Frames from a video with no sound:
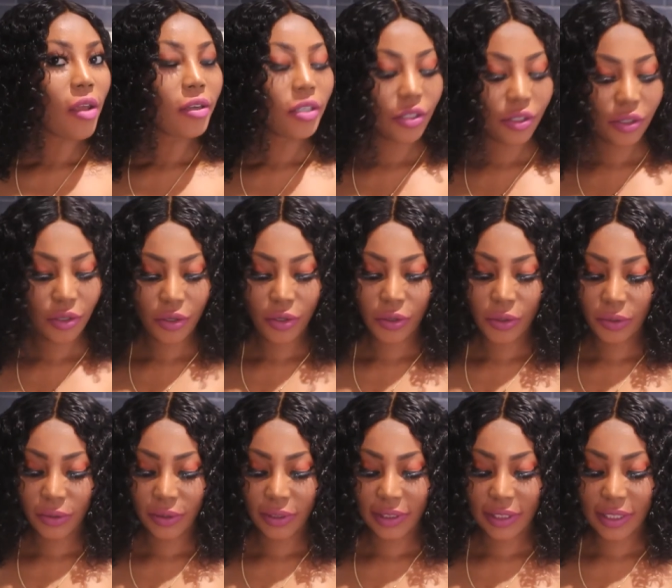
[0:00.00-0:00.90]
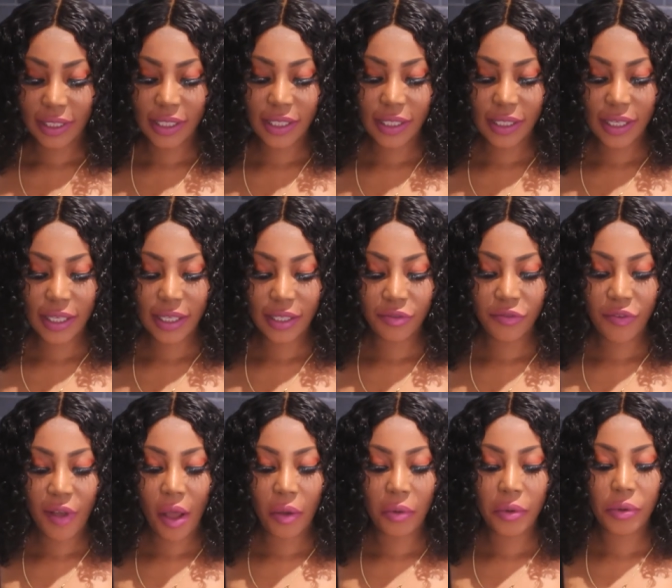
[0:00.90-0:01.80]
So this is
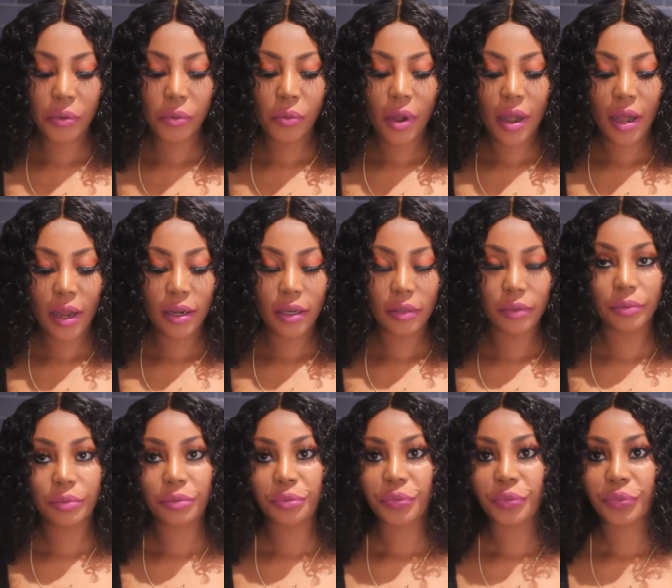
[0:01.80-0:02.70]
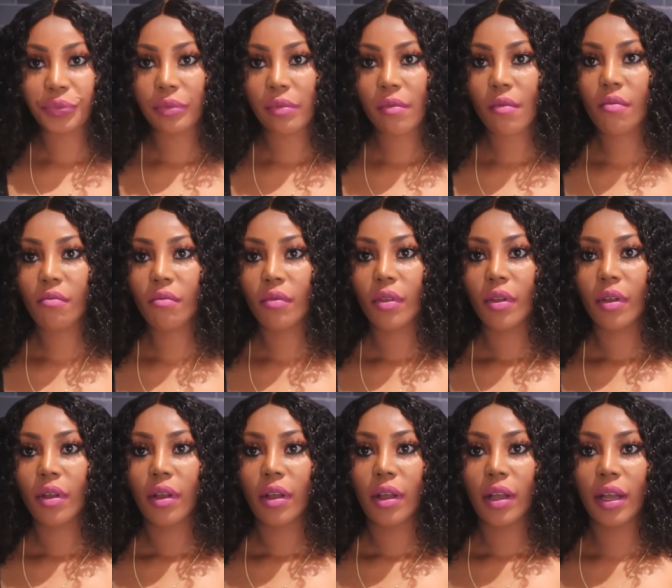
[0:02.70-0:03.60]
founder one
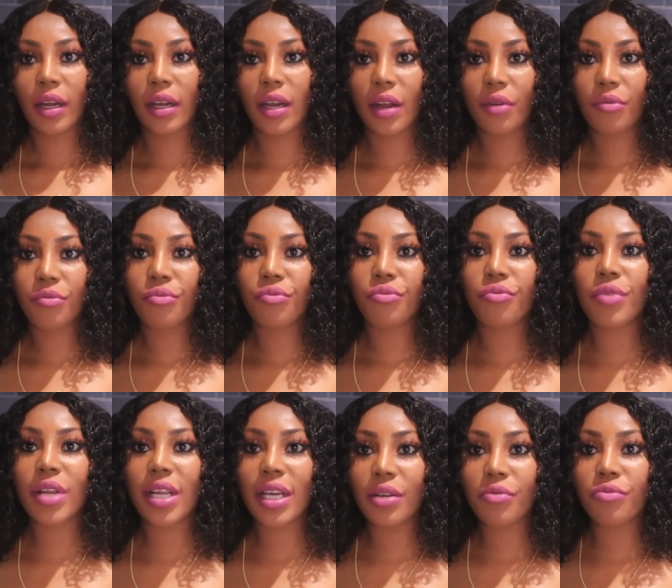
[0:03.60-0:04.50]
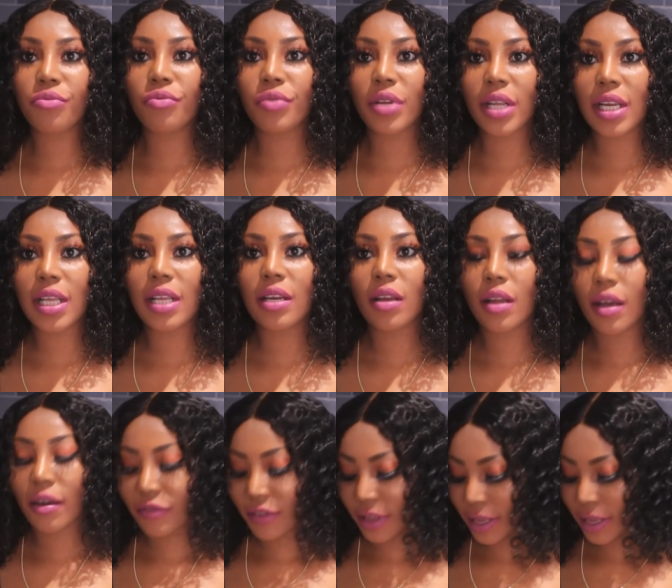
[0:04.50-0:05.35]
and I really really love